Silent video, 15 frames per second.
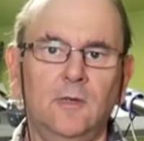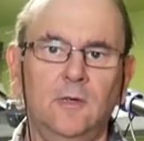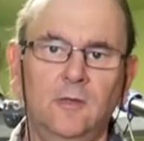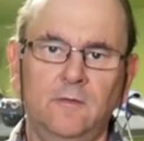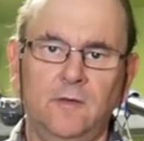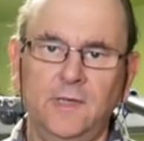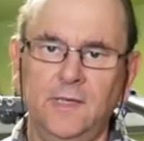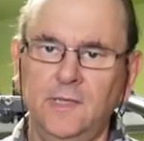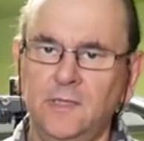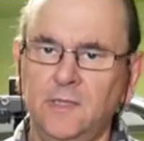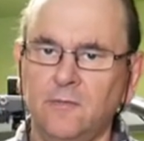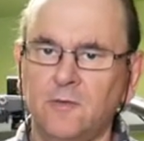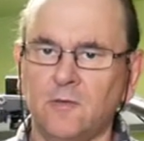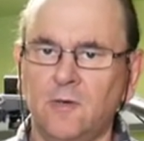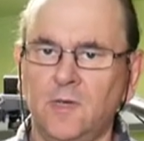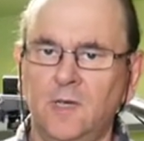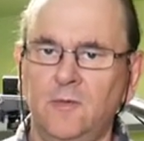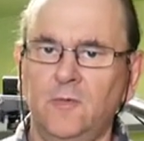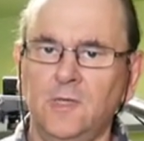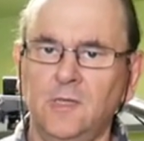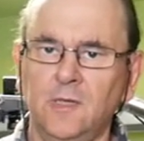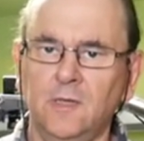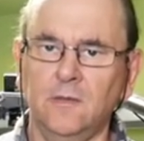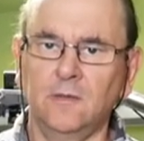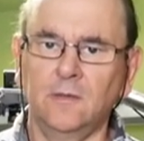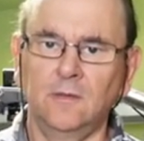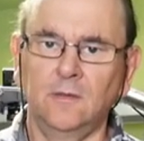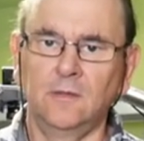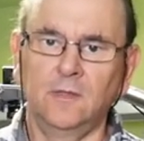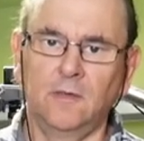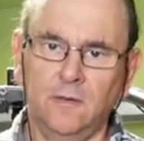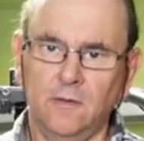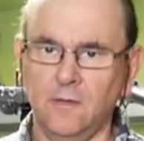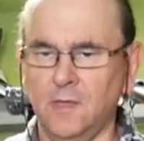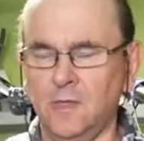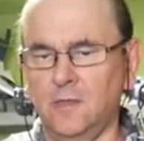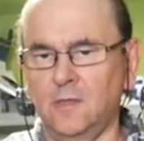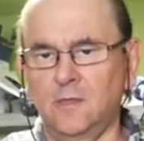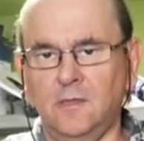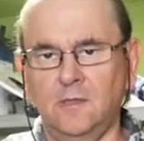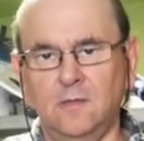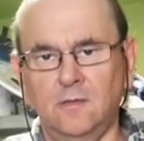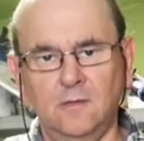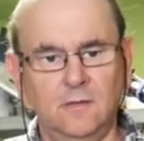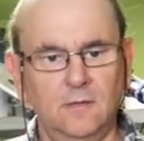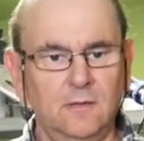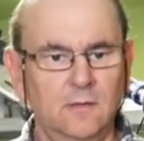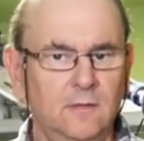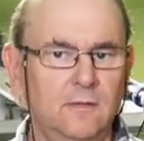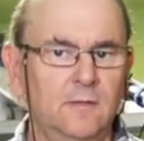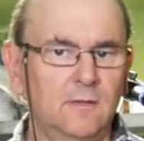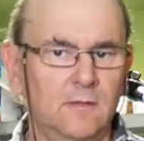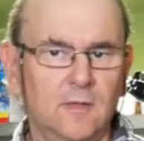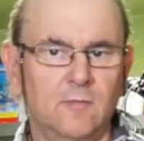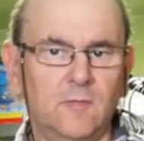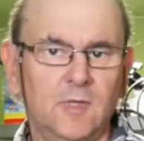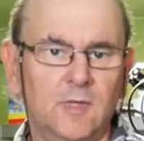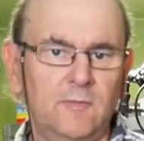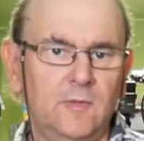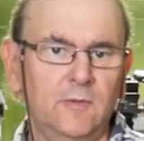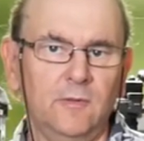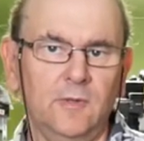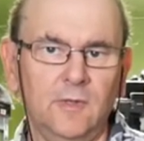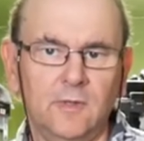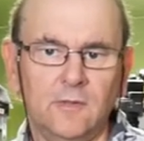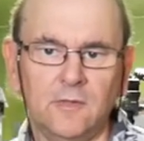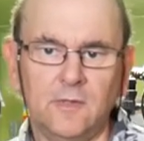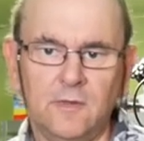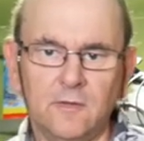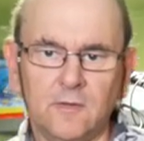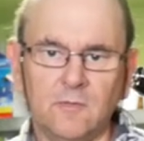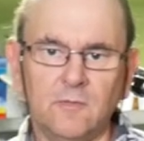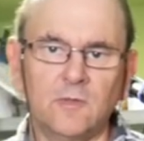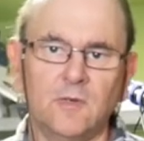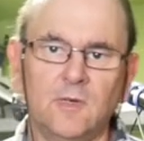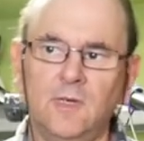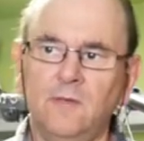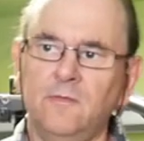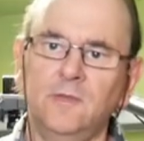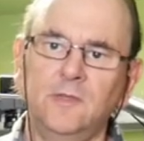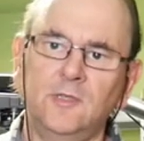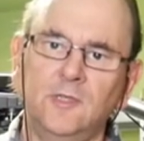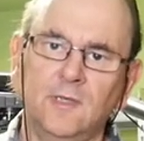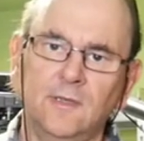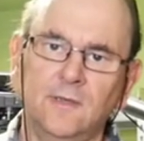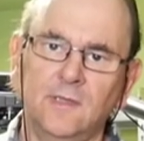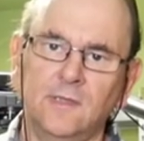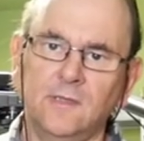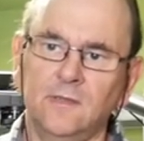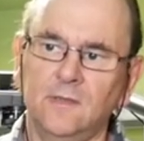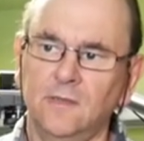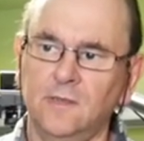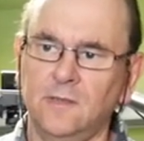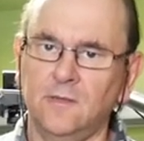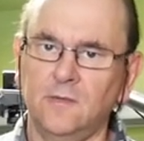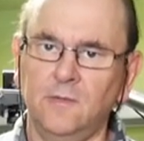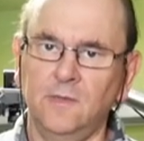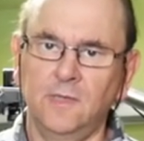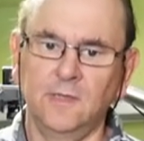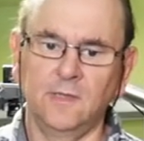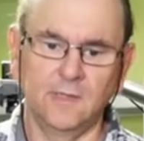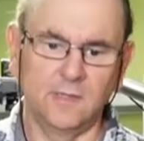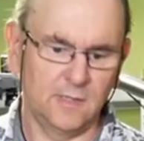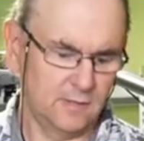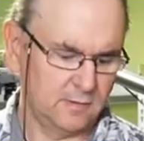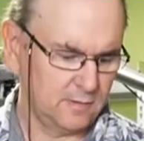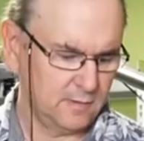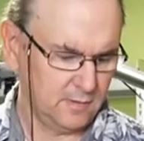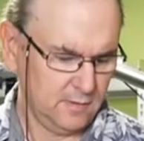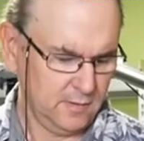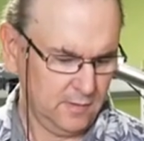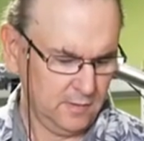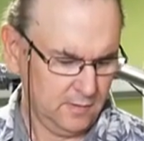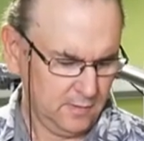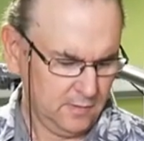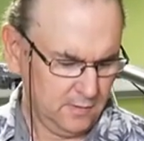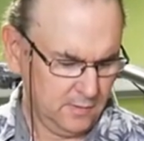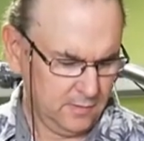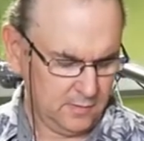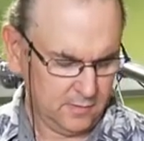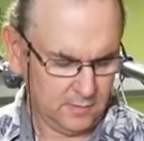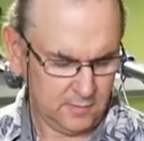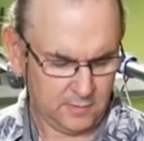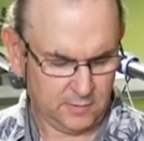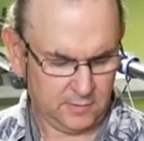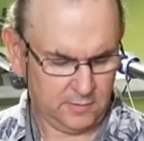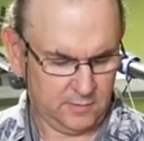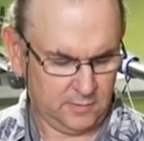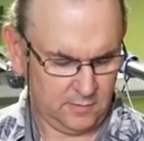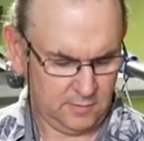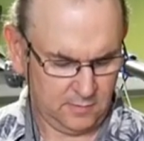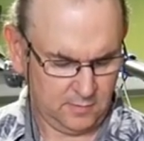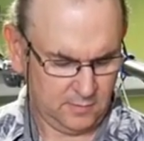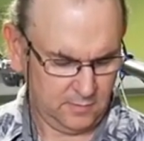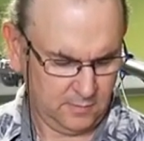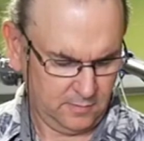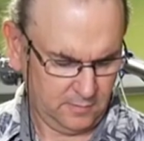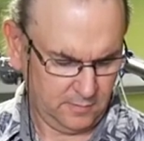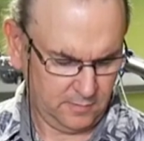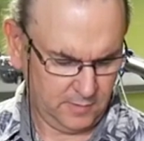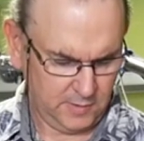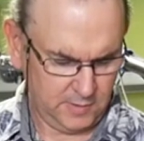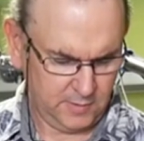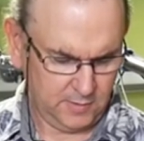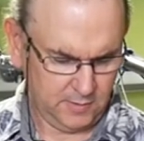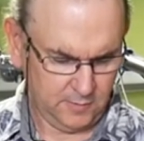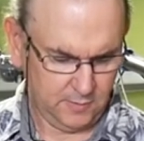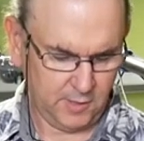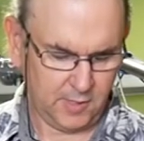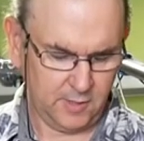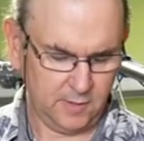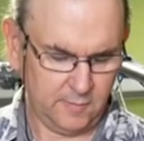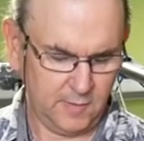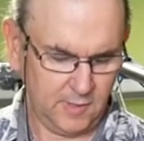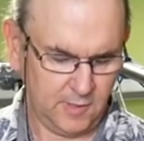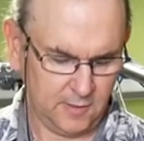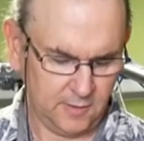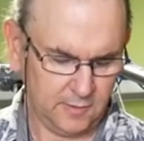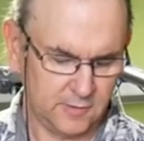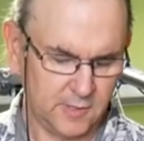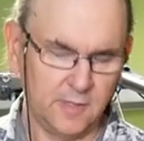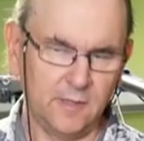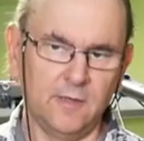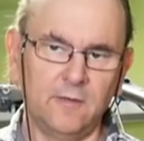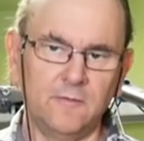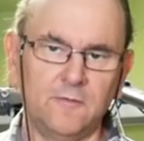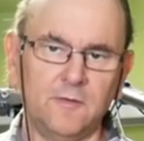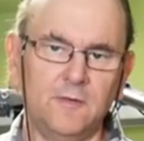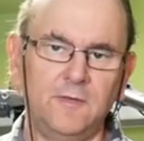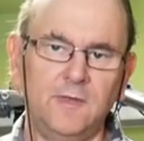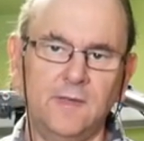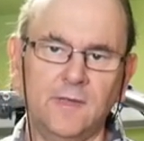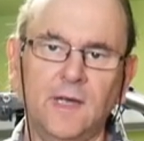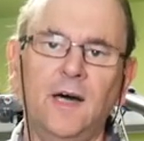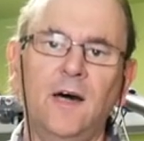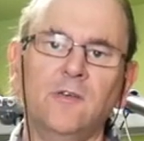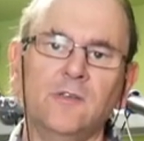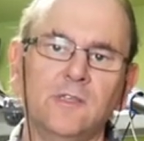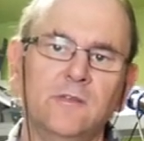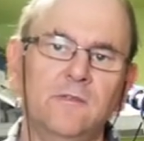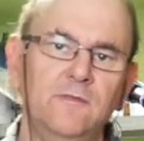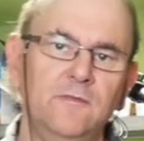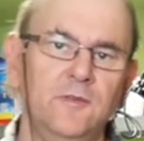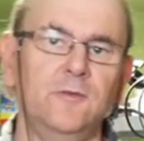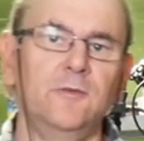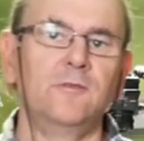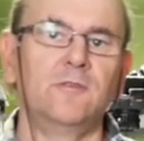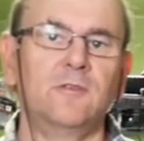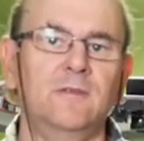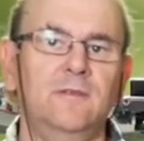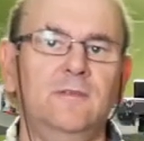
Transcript: over 80 subscribers now, so thanks. Thumbs up to all those who subscribe to the channel, that's, that's really nice. Uh, we're coming closing on 50,000 views